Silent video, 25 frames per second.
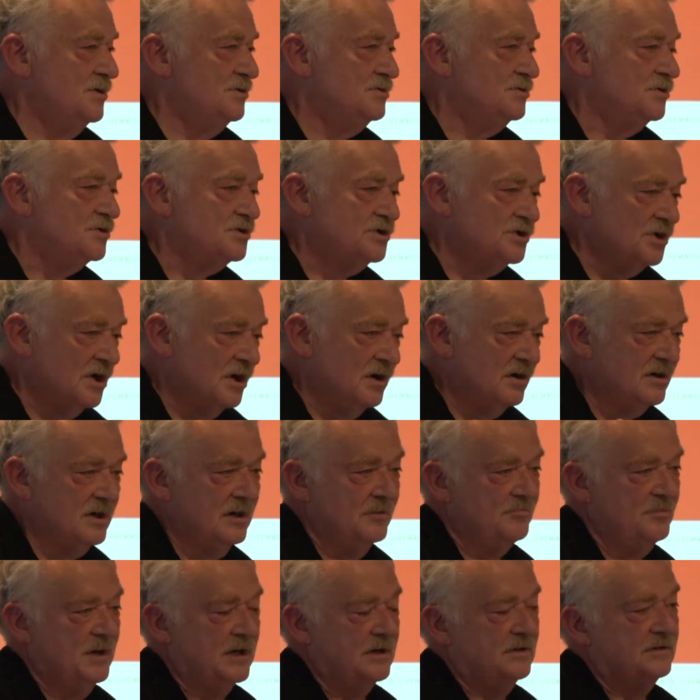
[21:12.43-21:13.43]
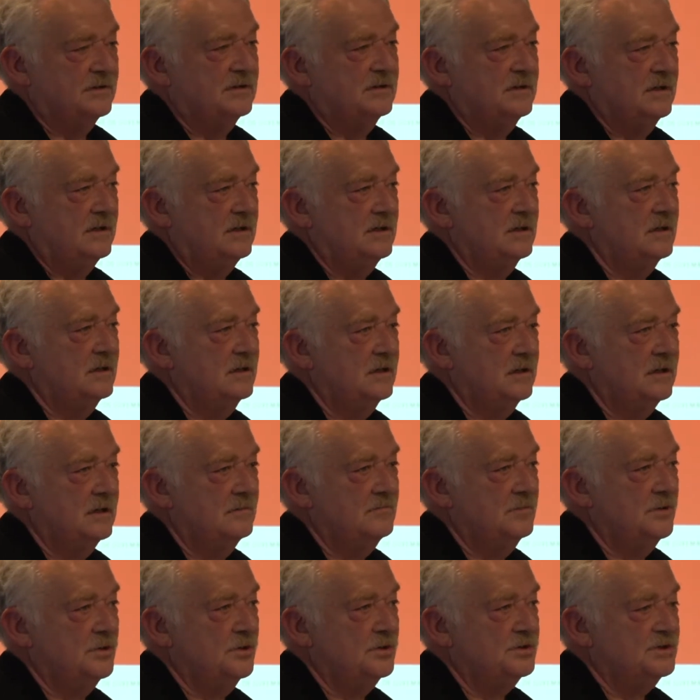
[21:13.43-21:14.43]
to talk about the
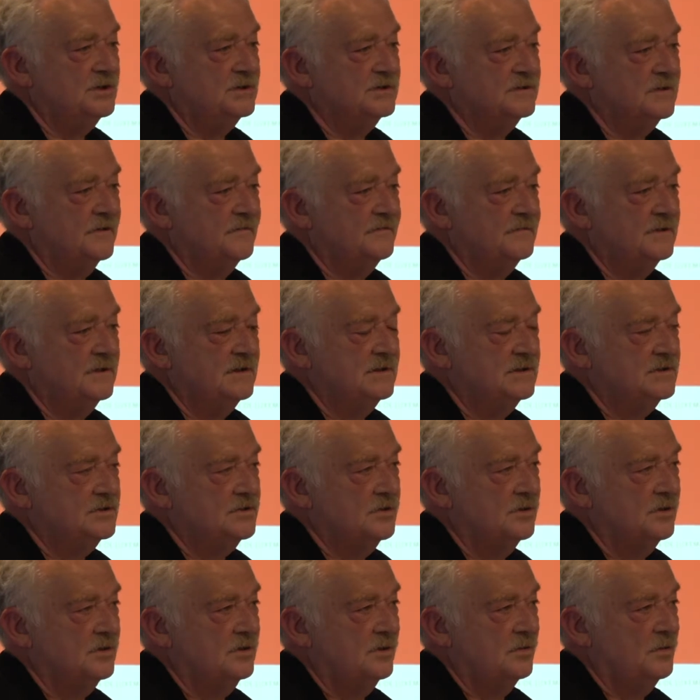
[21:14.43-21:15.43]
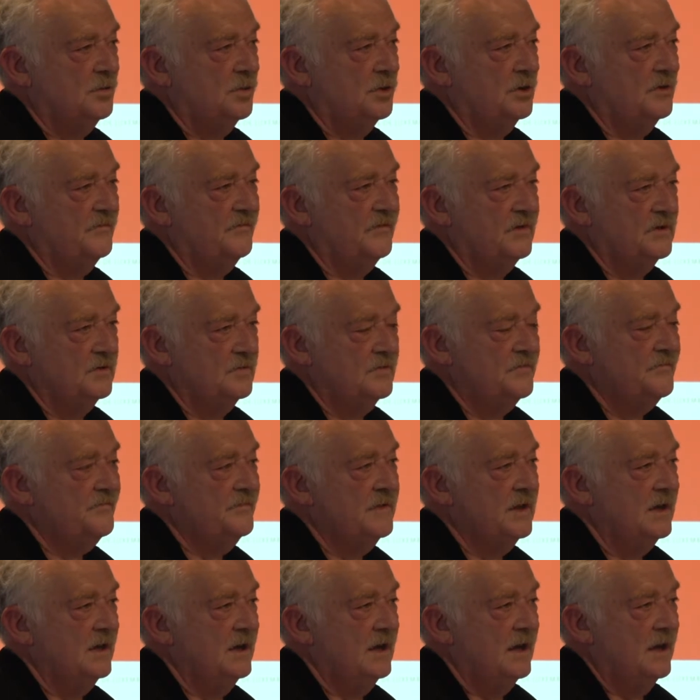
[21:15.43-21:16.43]
emergence of the historical worldview,
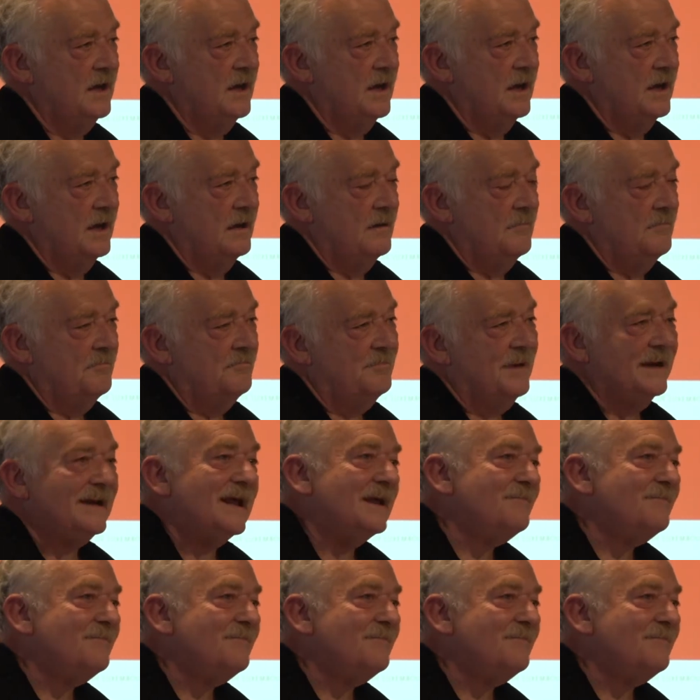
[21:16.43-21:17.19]
but